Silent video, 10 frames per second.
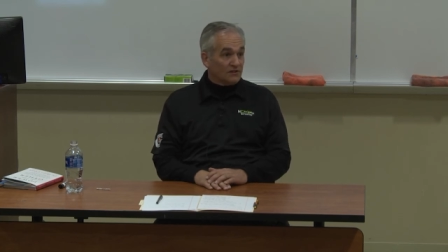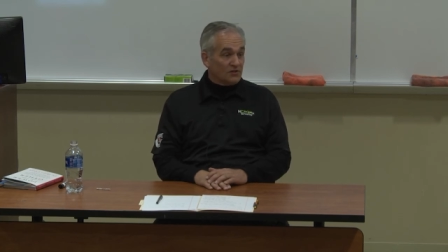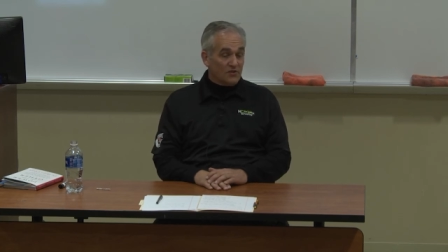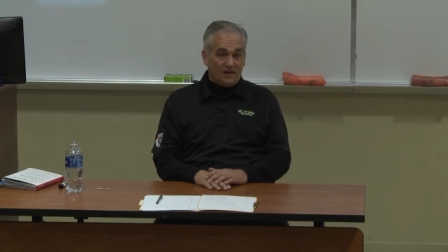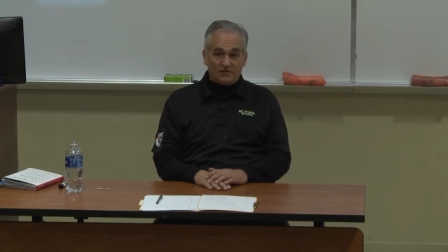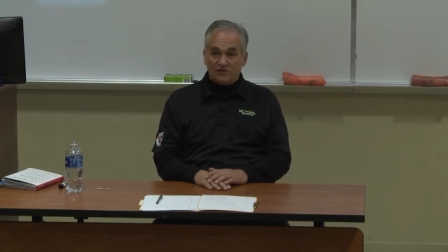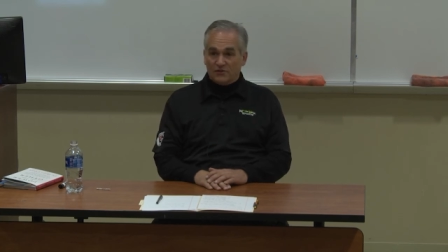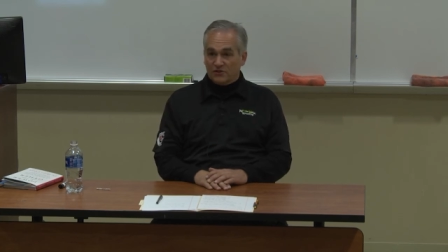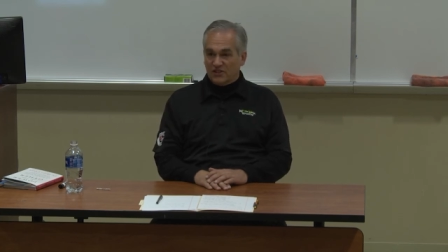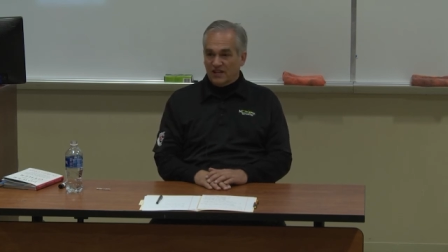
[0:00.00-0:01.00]

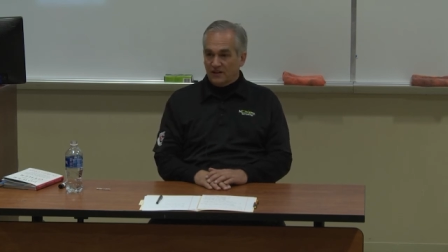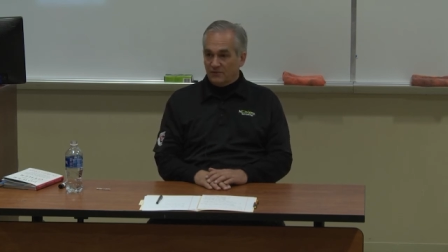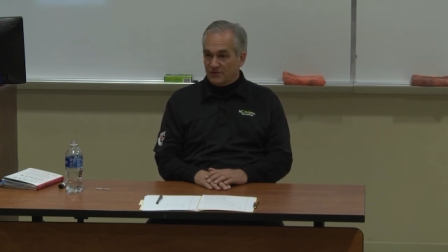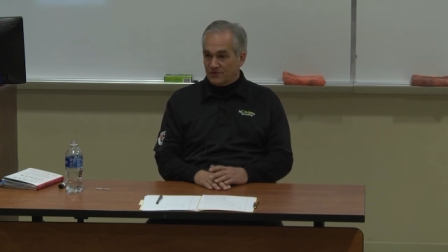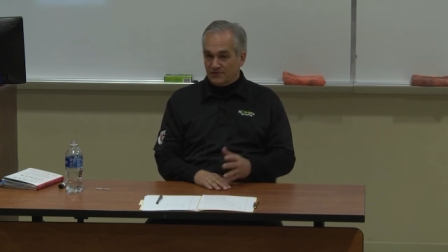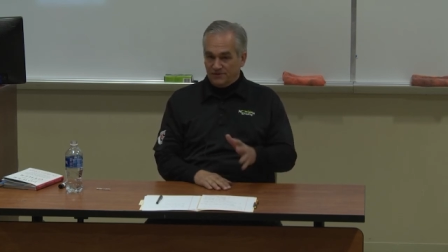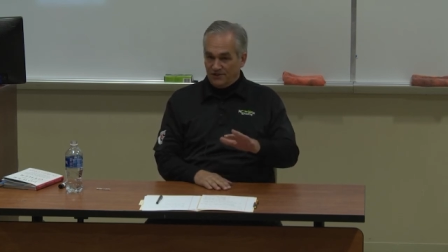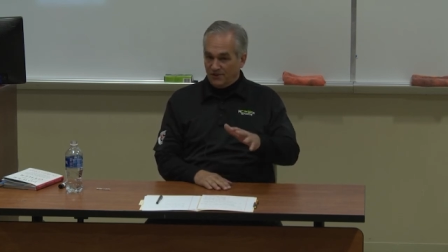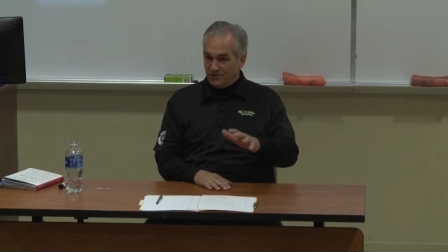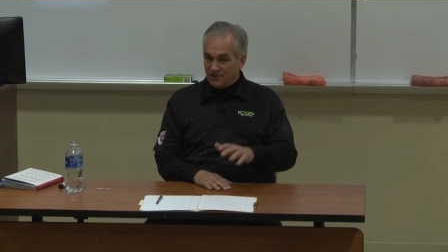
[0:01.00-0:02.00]
2013 was,
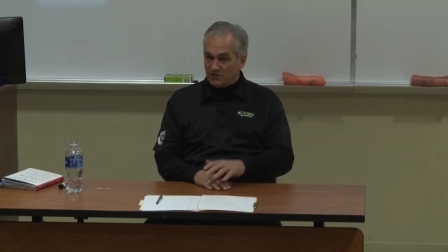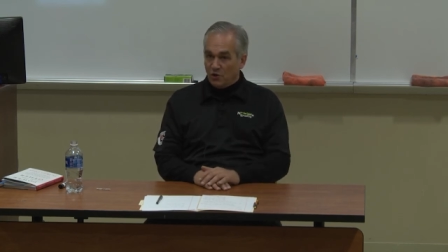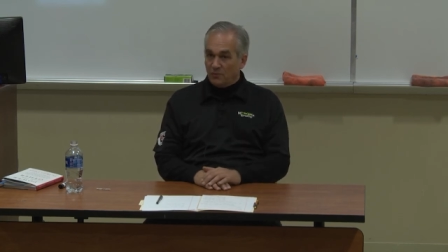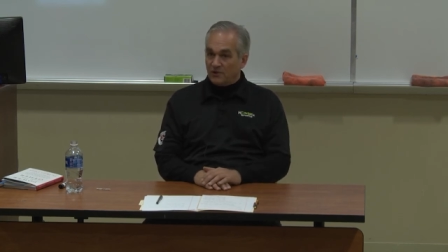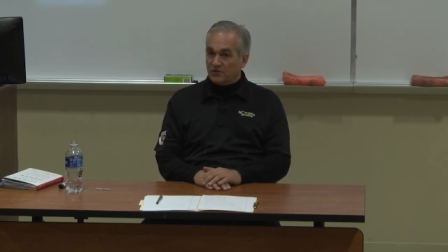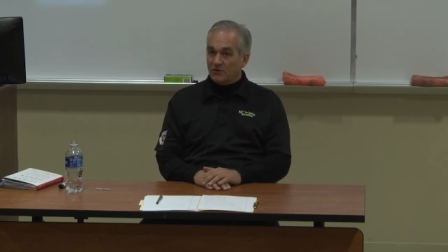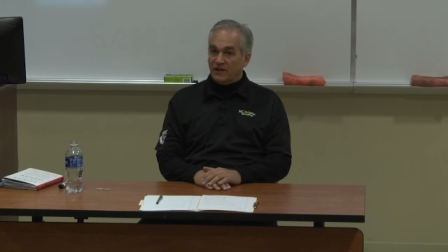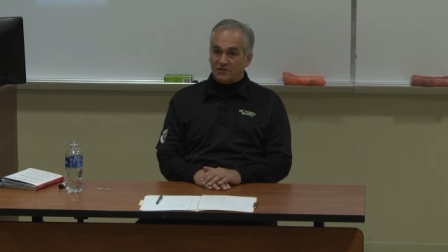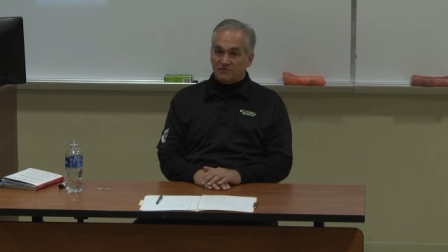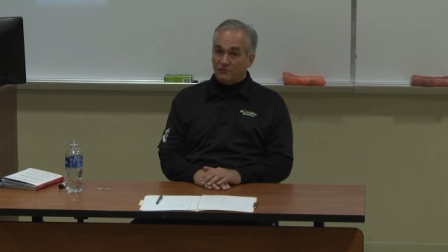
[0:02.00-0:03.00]
you know, we just opened.
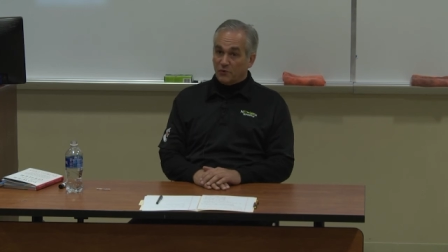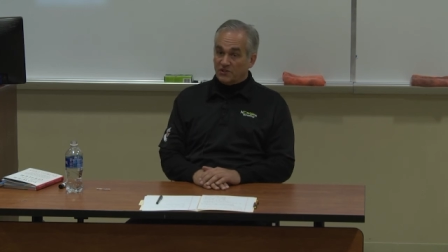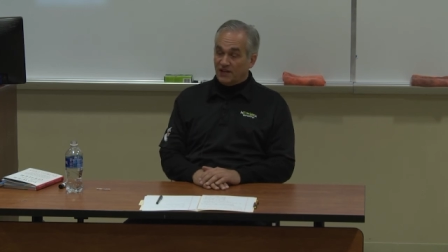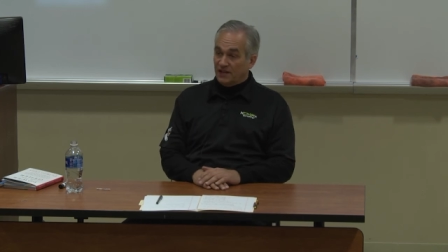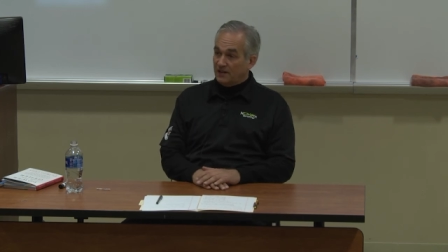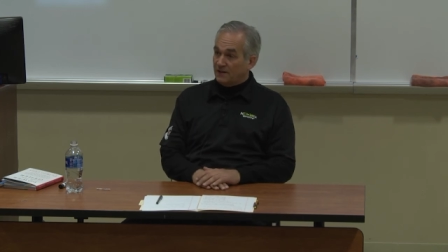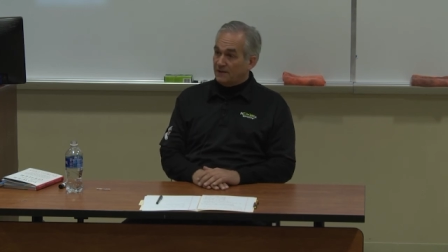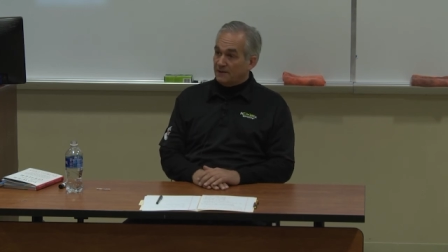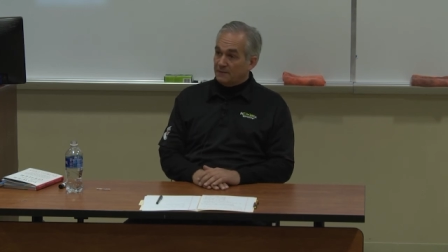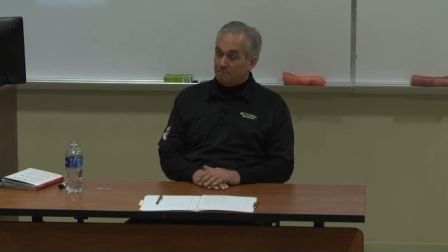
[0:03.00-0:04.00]
2014
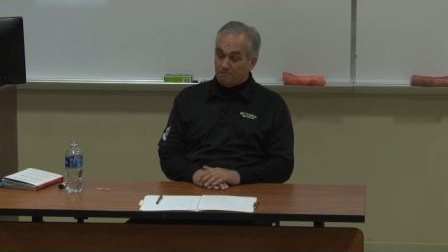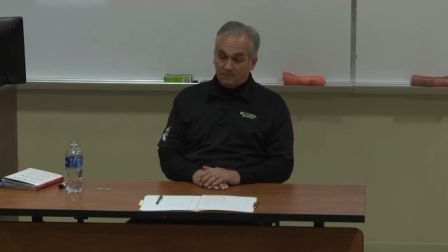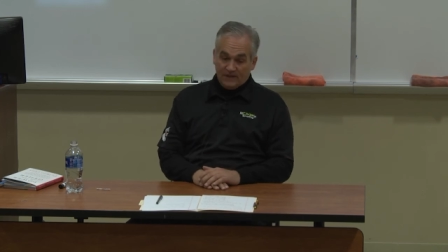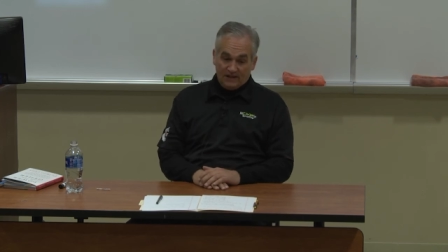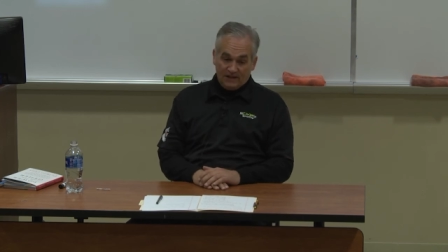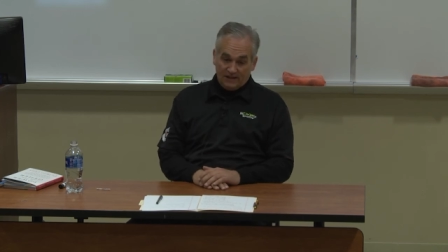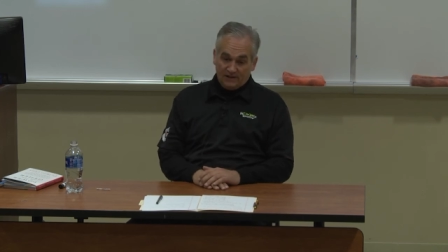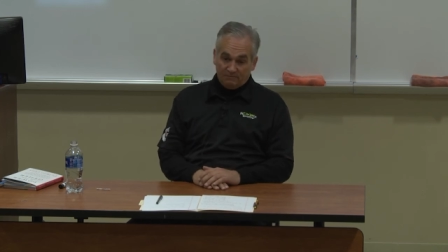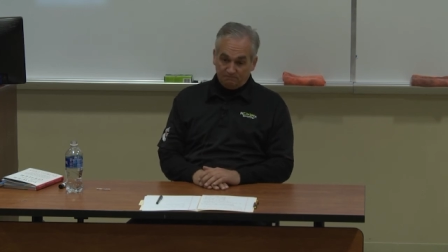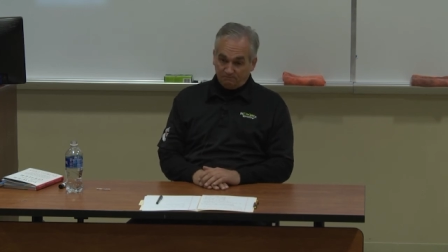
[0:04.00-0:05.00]

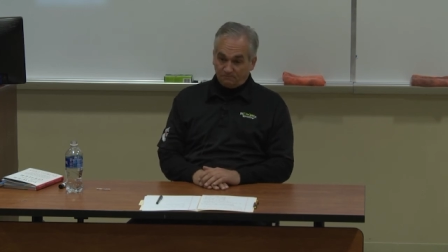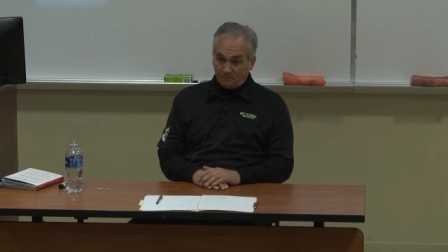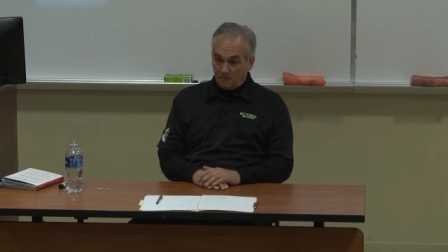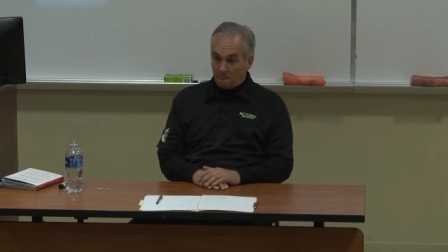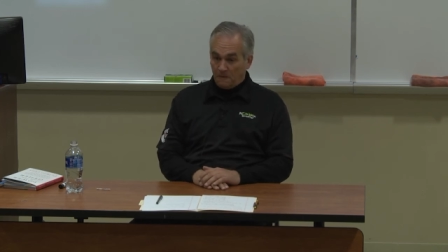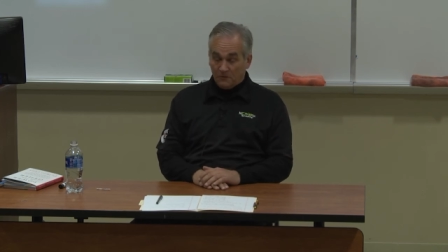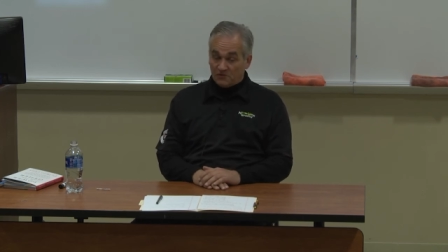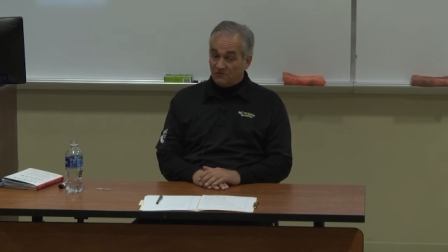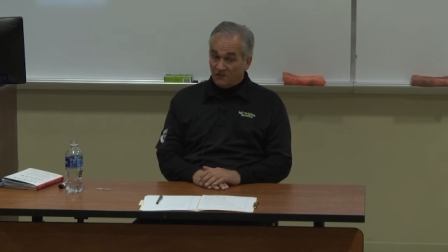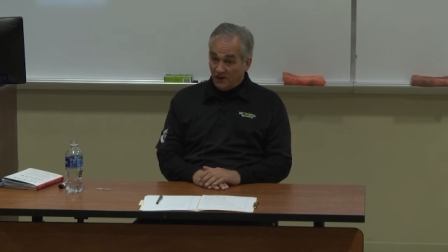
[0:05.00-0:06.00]
um,
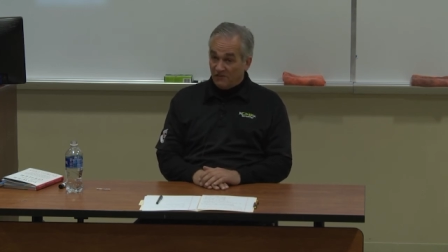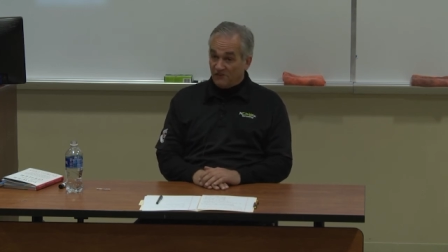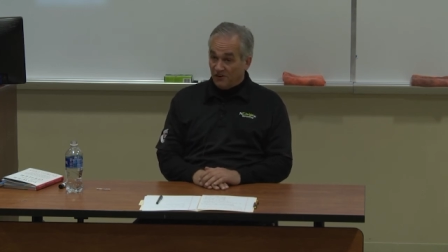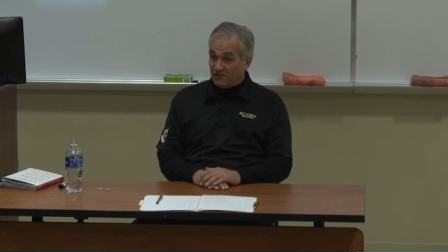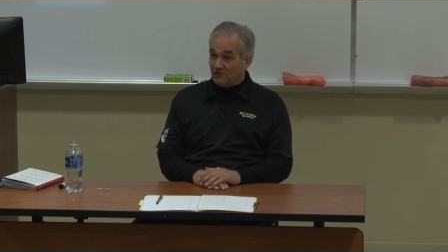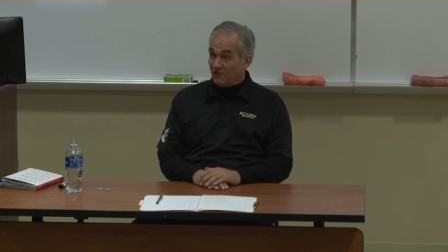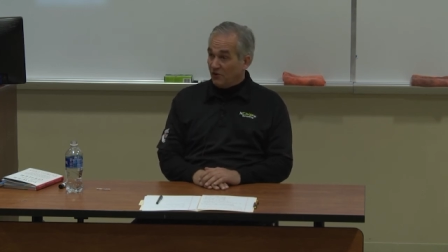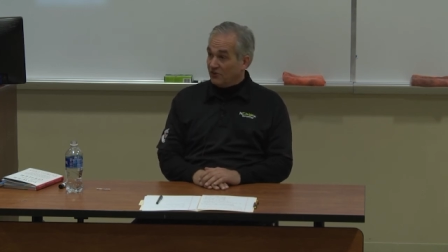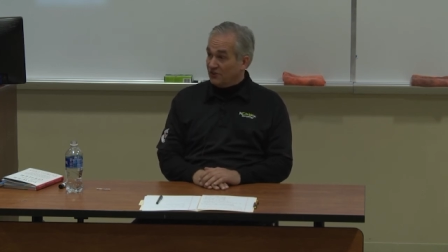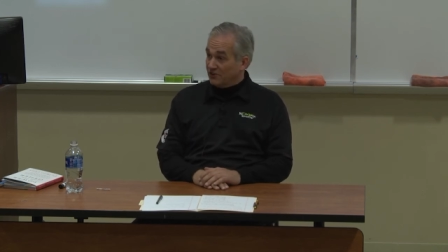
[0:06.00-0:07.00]
was a very, very
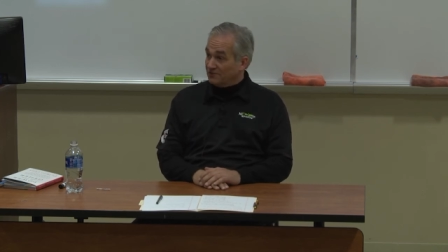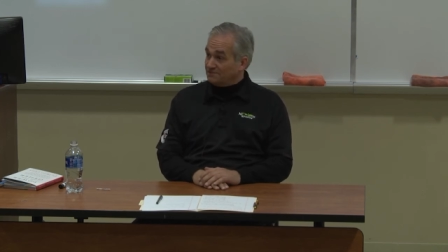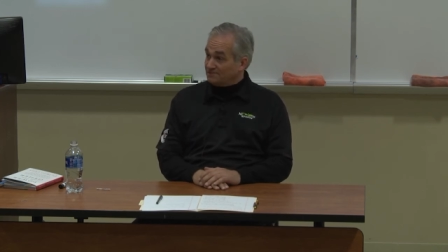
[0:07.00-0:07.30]
difficult year.